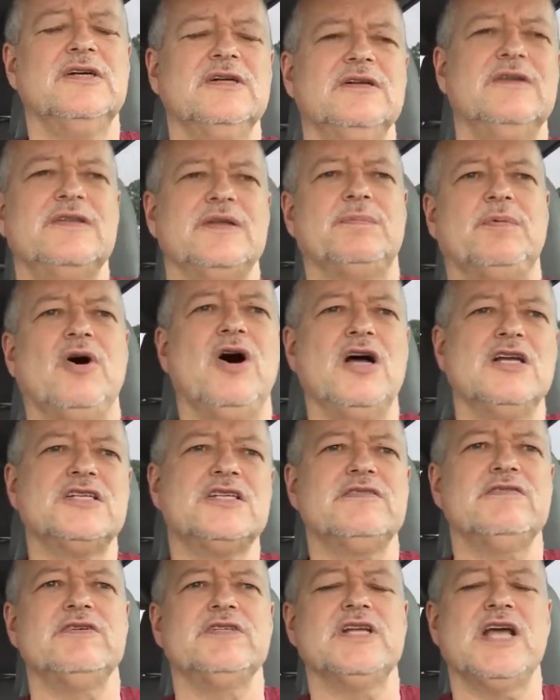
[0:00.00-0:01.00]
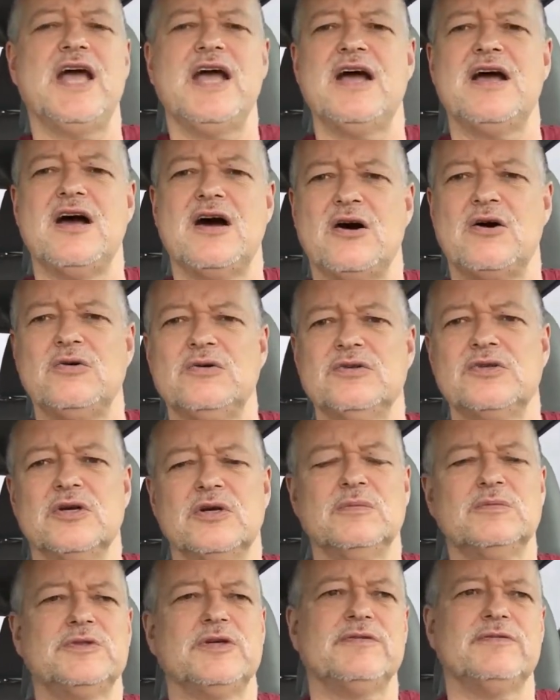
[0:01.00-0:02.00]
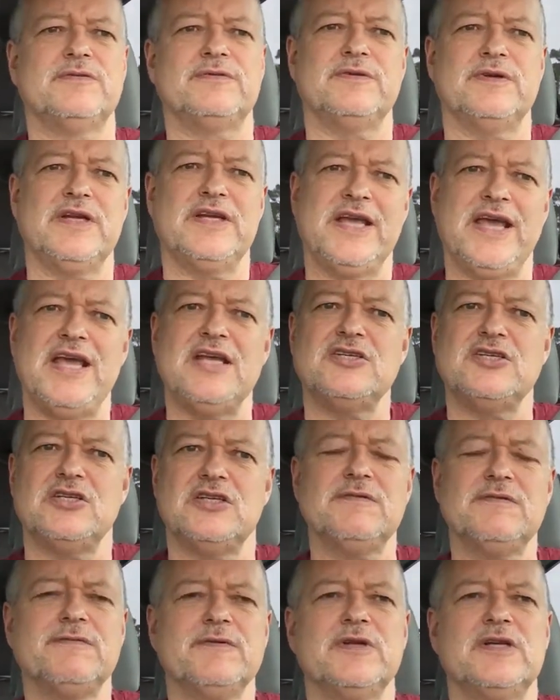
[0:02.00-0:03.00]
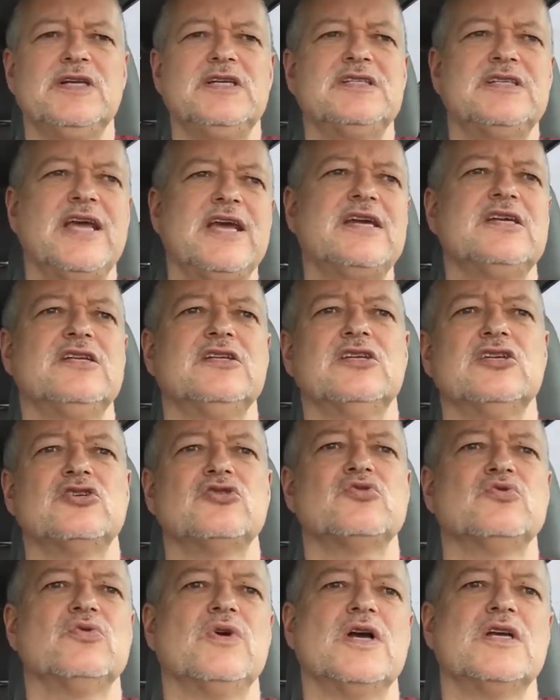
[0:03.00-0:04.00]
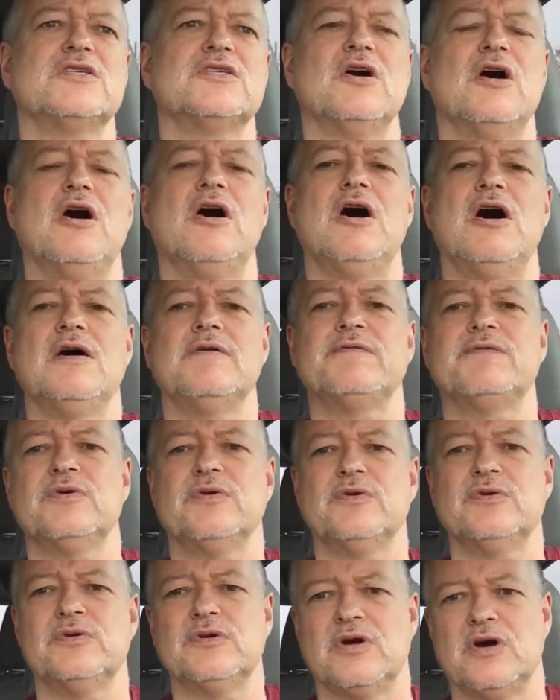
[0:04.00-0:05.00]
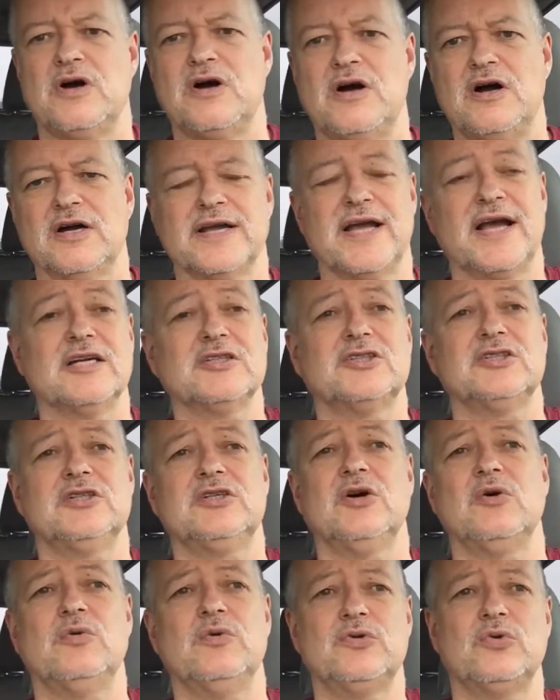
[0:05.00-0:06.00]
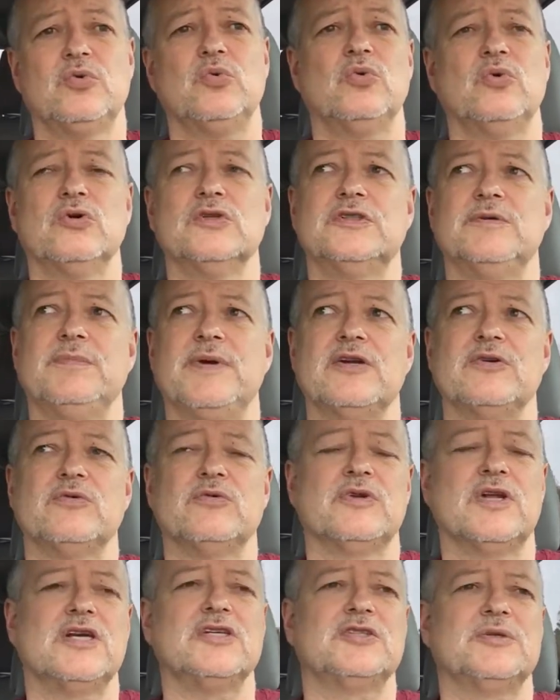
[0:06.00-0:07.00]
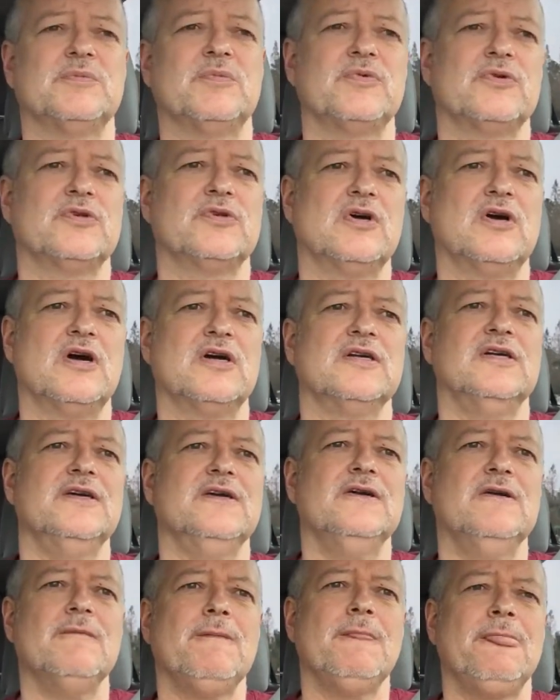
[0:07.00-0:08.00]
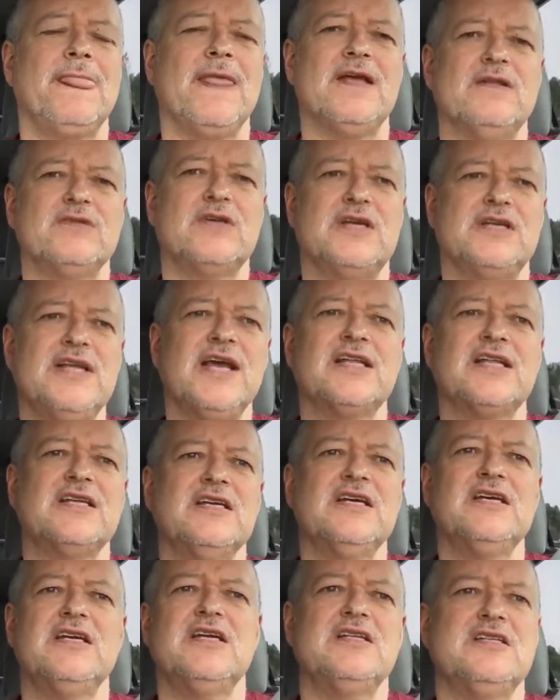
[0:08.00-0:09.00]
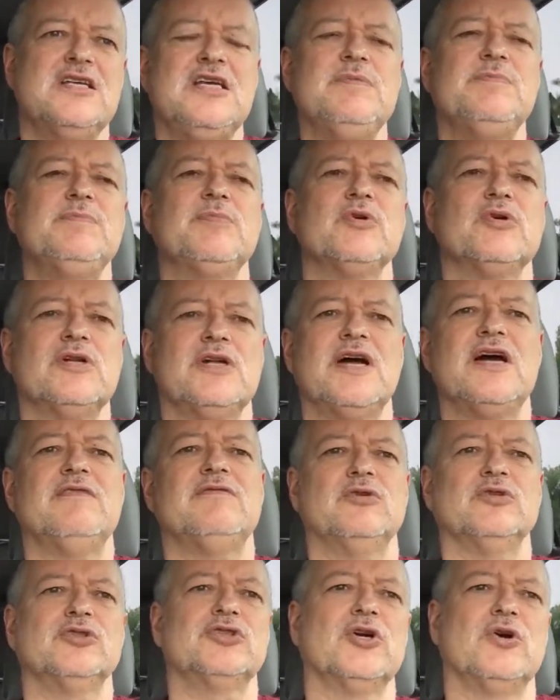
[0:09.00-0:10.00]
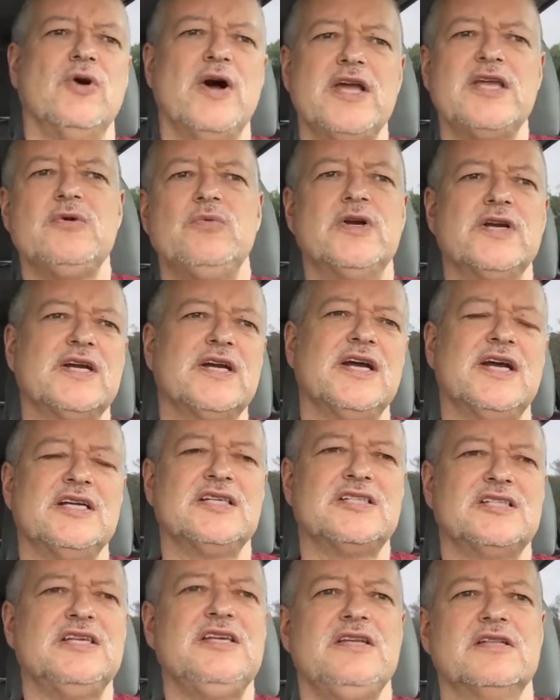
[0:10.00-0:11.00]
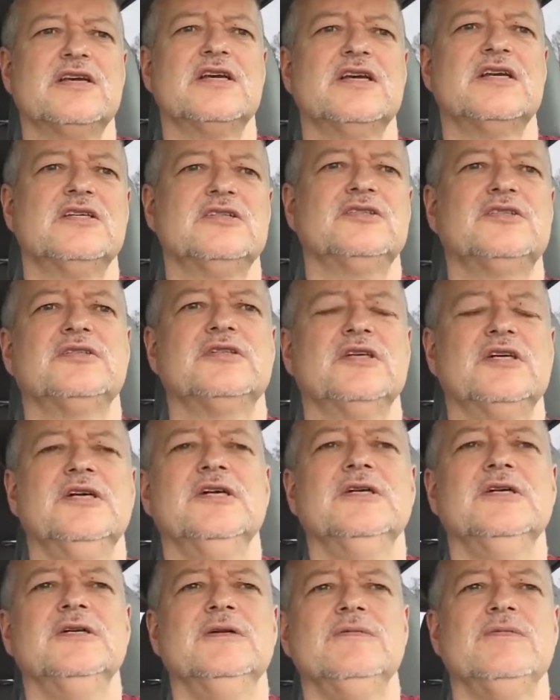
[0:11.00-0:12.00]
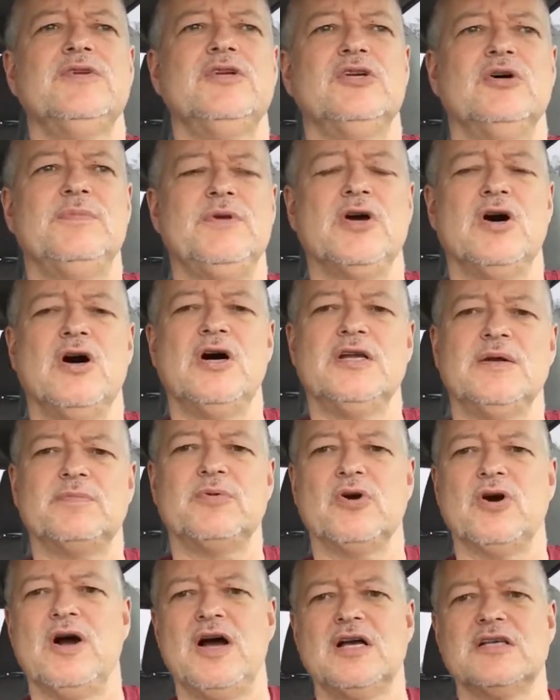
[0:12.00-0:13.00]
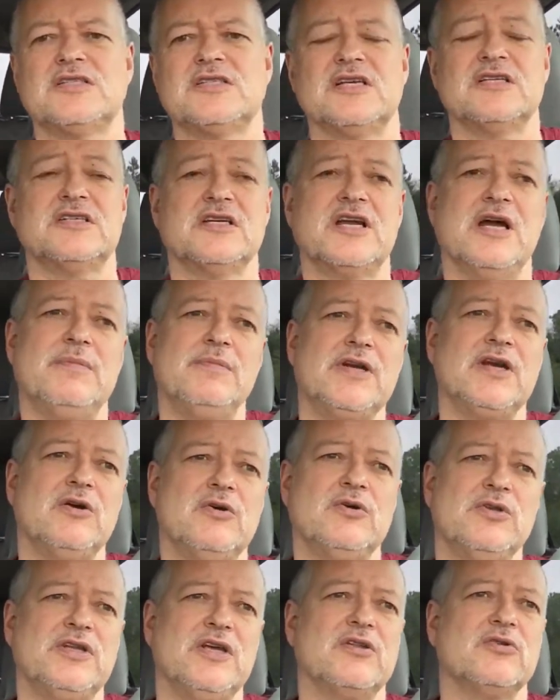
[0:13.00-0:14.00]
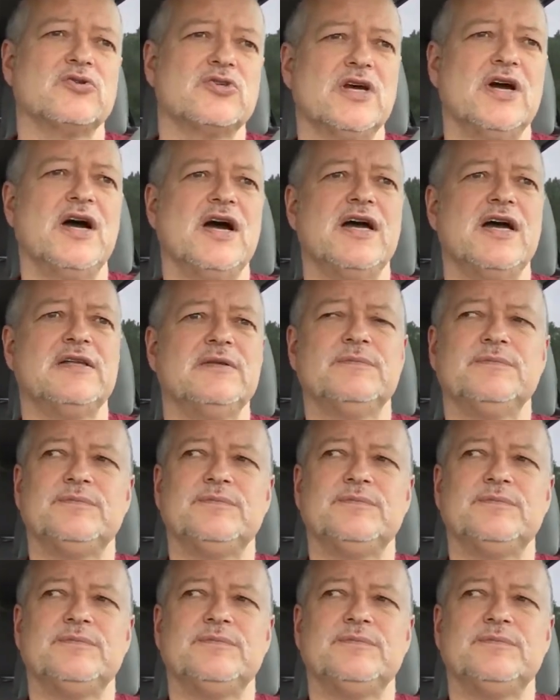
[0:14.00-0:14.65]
The positive now, in terms of engaging differently, is taking the stress off your dog, actually going towards a better relationship with your dog and connecting at a deeper level. So how you want to kind of see things, beyond a process and coming out on the other side